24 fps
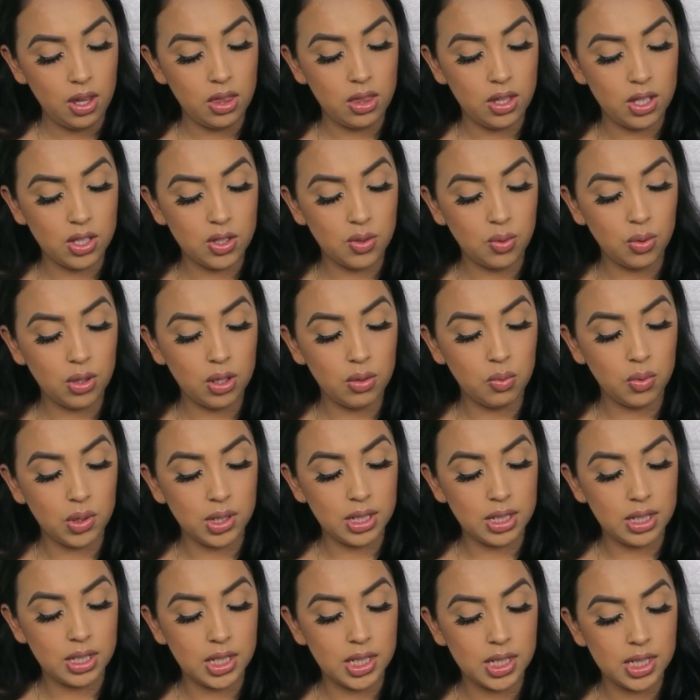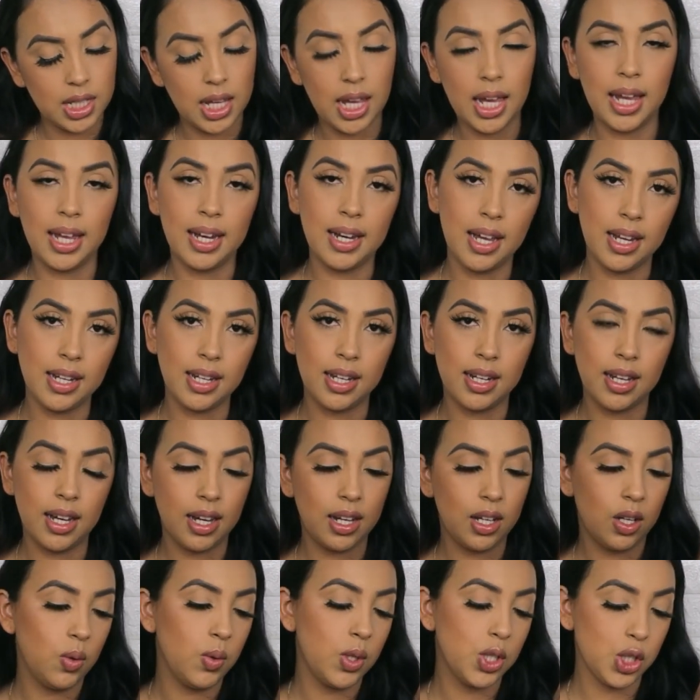This one was eight
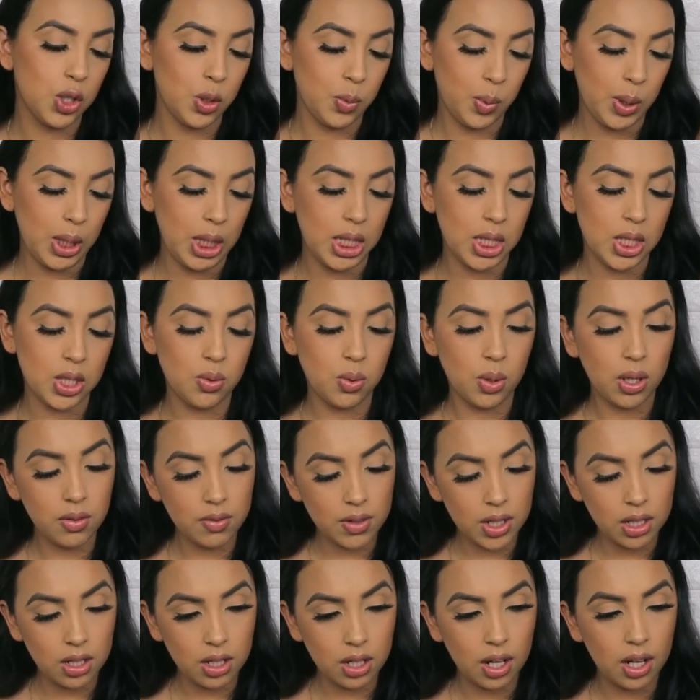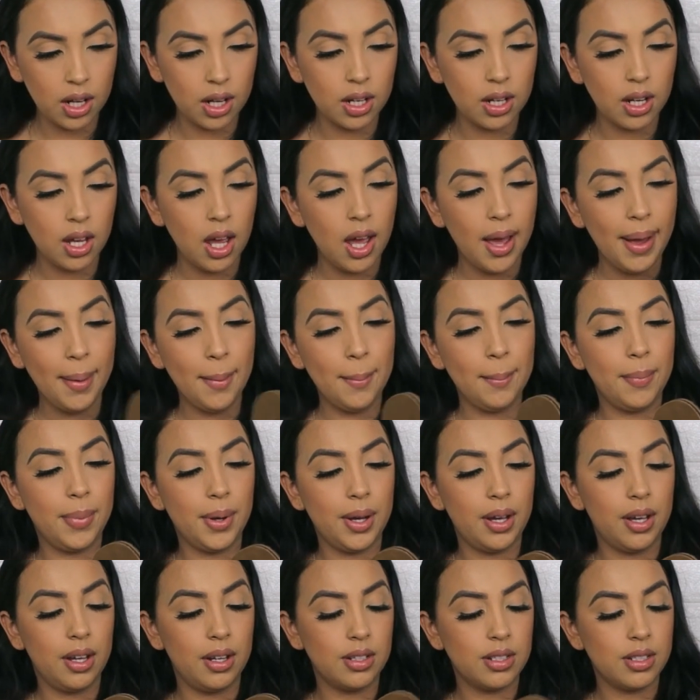ninety-nine, original price twelve ninety-nine,
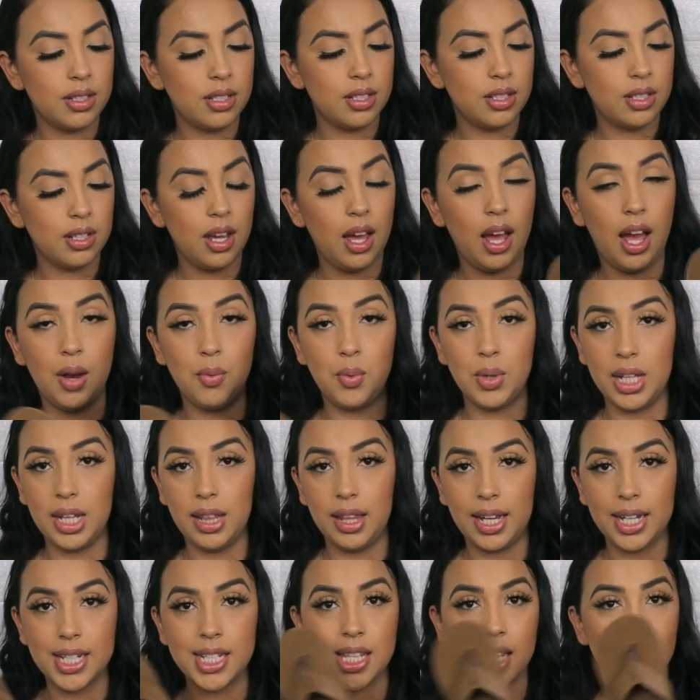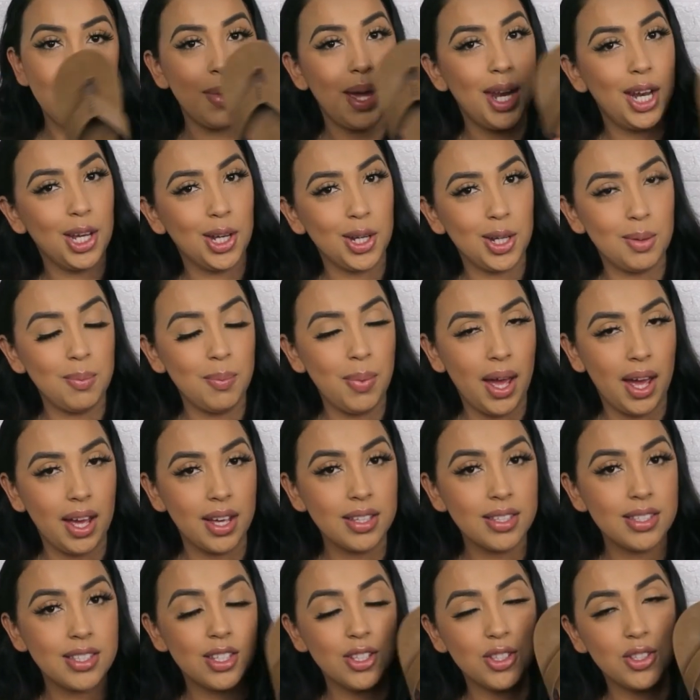but I really liked them and I couldn't
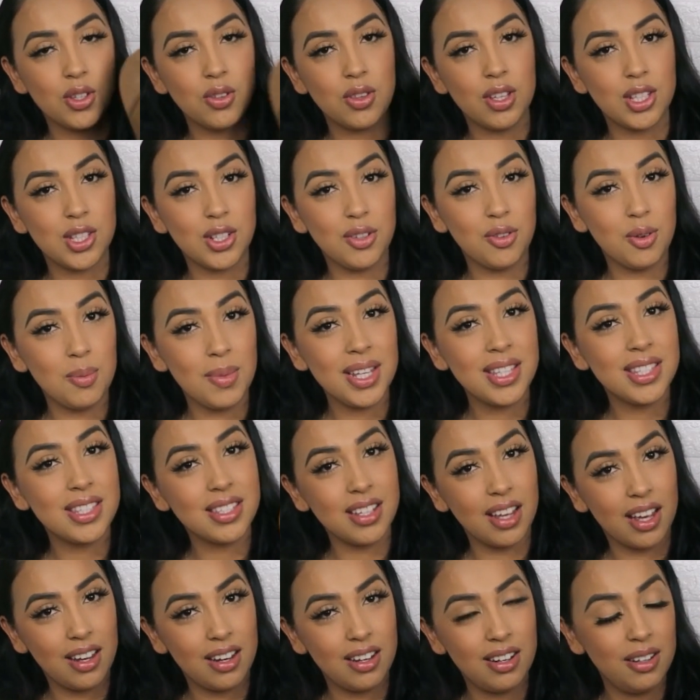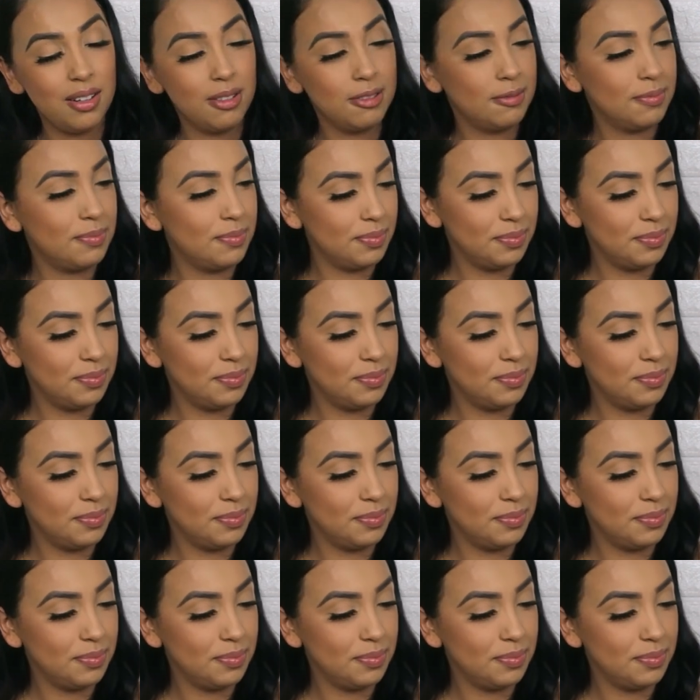pass. So these are for my son.